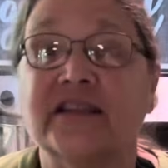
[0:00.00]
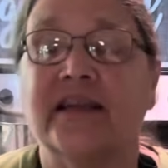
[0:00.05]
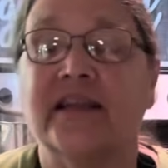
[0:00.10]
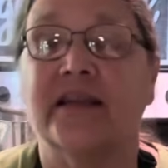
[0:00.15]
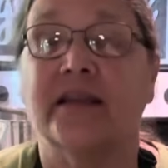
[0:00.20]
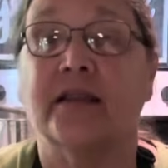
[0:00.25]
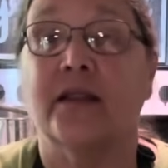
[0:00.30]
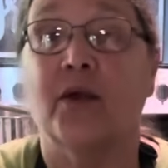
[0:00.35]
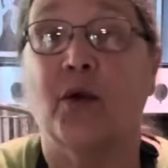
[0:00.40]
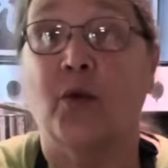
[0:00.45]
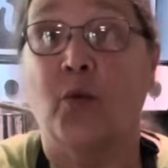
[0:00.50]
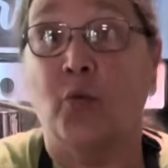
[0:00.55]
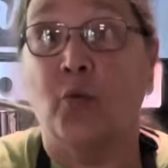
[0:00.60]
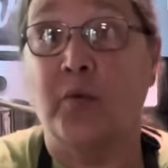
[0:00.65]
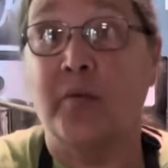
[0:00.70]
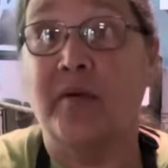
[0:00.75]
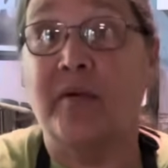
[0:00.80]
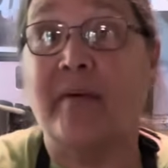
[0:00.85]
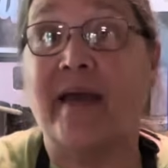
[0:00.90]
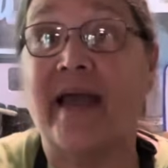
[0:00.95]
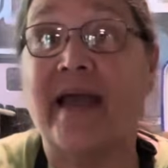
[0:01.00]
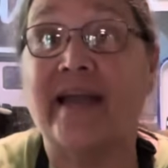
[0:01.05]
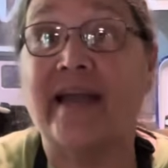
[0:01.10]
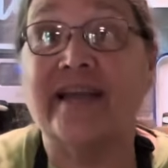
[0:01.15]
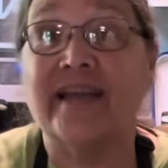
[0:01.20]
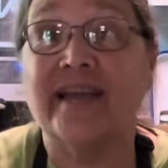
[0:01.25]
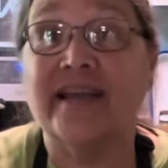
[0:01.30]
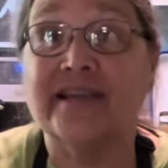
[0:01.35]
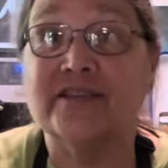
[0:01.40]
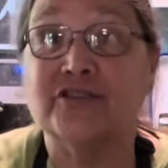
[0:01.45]
that. We'll be
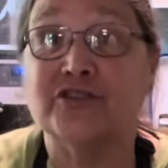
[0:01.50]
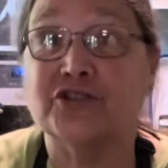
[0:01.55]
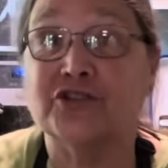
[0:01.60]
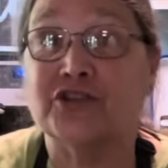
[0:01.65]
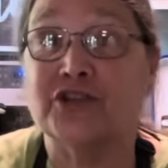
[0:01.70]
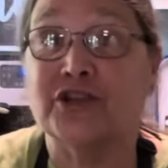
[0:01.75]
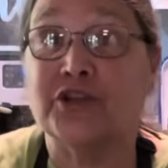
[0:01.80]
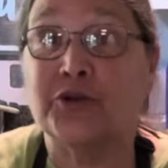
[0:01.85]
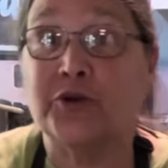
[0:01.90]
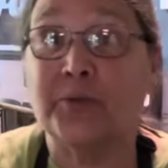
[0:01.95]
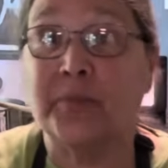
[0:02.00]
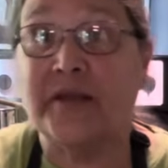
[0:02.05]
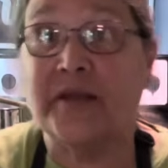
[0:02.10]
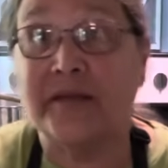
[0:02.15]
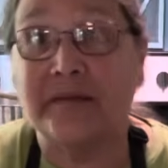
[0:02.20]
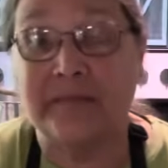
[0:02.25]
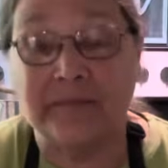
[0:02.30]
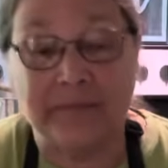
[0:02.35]
back in just a little bit.